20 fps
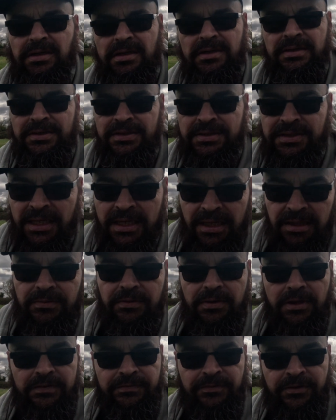think
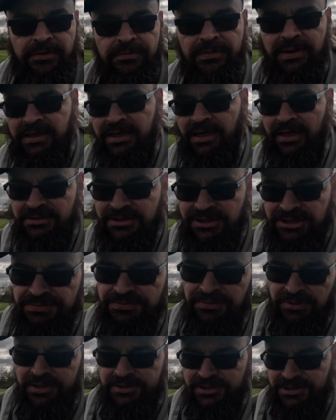if I read that just
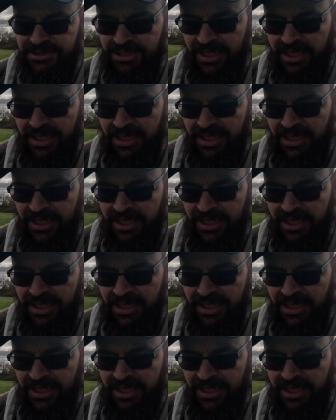right just